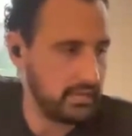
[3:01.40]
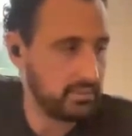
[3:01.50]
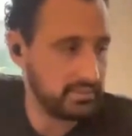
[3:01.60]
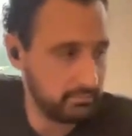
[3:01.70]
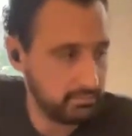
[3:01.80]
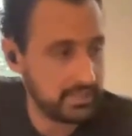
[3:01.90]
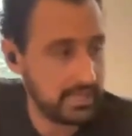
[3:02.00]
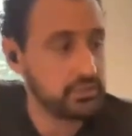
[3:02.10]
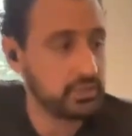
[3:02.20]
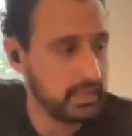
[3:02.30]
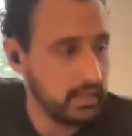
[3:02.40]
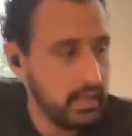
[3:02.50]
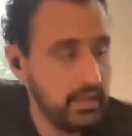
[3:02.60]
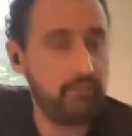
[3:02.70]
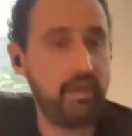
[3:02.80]
and potentially
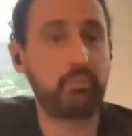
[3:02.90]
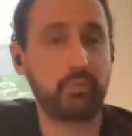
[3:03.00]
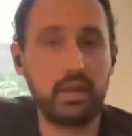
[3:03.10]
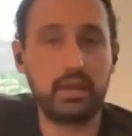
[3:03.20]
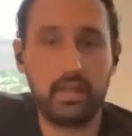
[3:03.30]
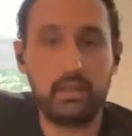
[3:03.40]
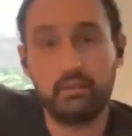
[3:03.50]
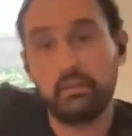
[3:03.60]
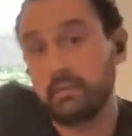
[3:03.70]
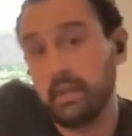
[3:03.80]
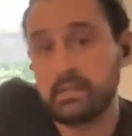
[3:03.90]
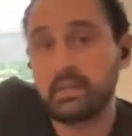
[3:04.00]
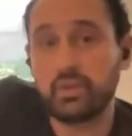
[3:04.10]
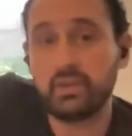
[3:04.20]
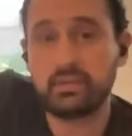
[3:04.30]
evaporate and
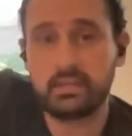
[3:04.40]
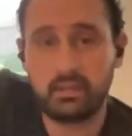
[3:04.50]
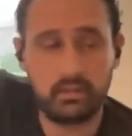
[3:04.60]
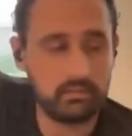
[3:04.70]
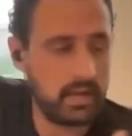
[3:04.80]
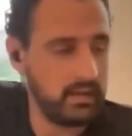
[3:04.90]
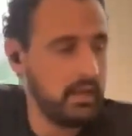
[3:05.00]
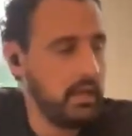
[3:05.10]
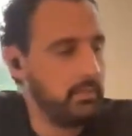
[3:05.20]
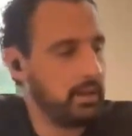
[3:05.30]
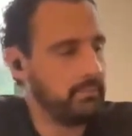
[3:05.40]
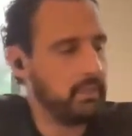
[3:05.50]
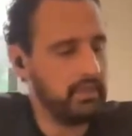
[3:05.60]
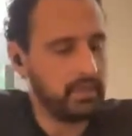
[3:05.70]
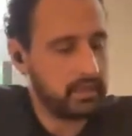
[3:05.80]
essentially distill, right?
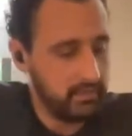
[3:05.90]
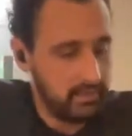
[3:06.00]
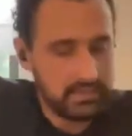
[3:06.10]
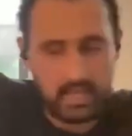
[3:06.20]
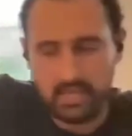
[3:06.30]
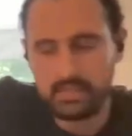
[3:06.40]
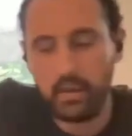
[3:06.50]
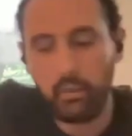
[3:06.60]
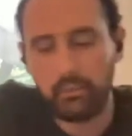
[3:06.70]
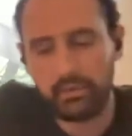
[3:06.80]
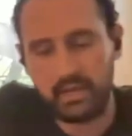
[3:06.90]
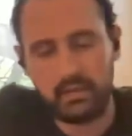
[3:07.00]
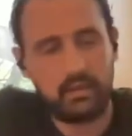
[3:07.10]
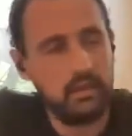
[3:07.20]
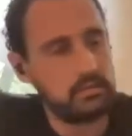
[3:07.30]
But in this case, I want to bring
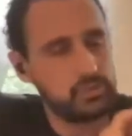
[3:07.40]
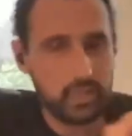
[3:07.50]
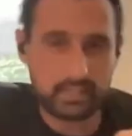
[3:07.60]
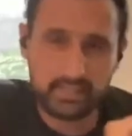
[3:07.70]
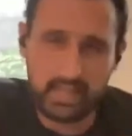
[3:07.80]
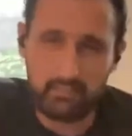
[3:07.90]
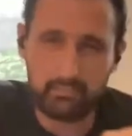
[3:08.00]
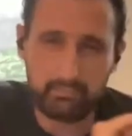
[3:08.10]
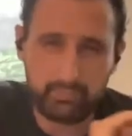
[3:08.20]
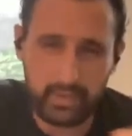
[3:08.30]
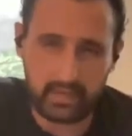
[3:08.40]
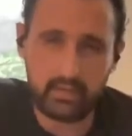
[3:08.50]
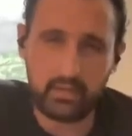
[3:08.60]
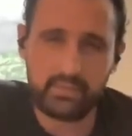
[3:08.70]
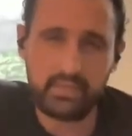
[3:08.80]
it just to that
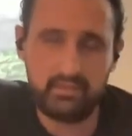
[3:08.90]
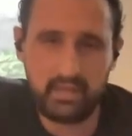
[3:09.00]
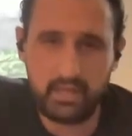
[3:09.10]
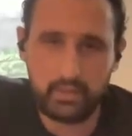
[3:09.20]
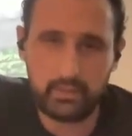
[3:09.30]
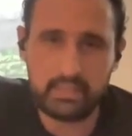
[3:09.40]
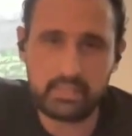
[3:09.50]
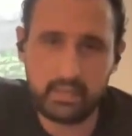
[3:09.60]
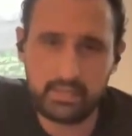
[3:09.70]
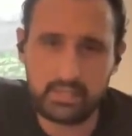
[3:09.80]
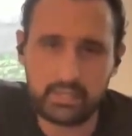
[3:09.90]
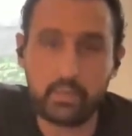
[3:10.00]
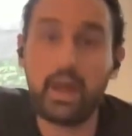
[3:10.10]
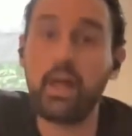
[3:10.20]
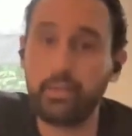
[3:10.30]
brink of 78 degrees
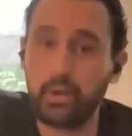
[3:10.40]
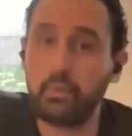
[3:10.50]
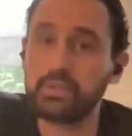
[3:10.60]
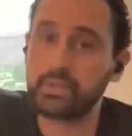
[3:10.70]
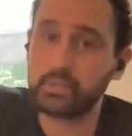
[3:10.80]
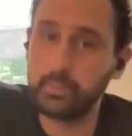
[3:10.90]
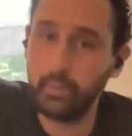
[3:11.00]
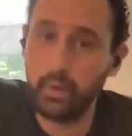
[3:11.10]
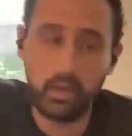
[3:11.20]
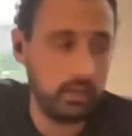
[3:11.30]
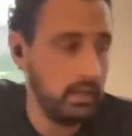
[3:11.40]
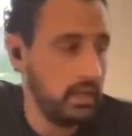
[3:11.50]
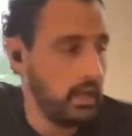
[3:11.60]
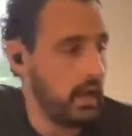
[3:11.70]
Celsius where ethanol will start to boil,